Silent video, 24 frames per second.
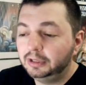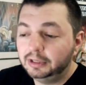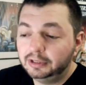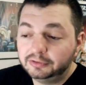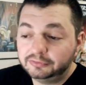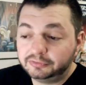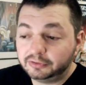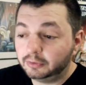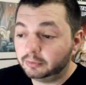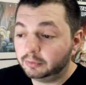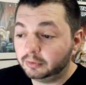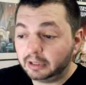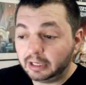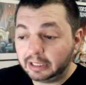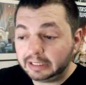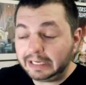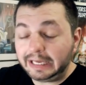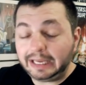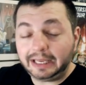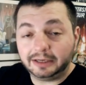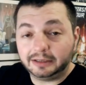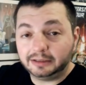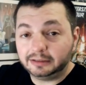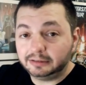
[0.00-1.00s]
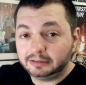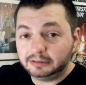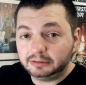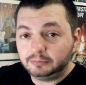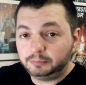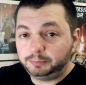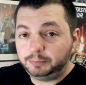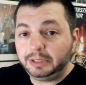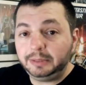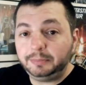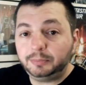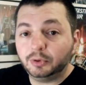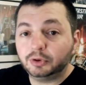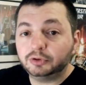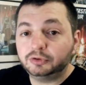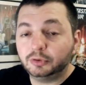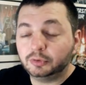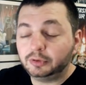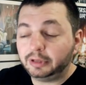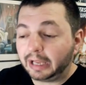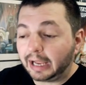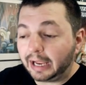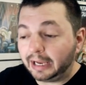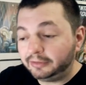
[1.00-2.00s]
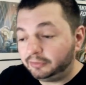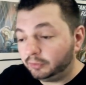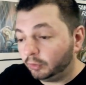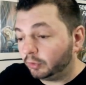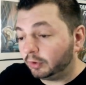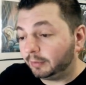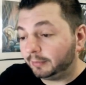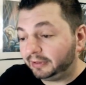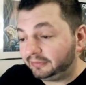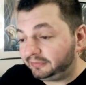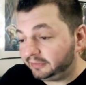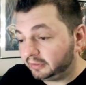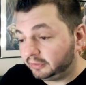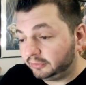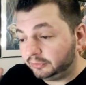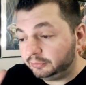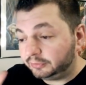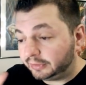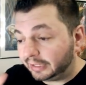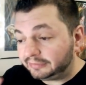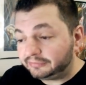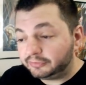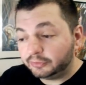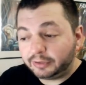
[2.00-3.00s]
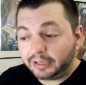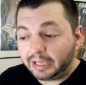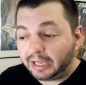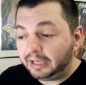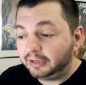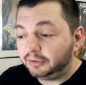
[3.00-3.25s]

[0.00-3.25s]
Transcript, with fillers: So again, people are totally, I told him, I said, dude, that's okay.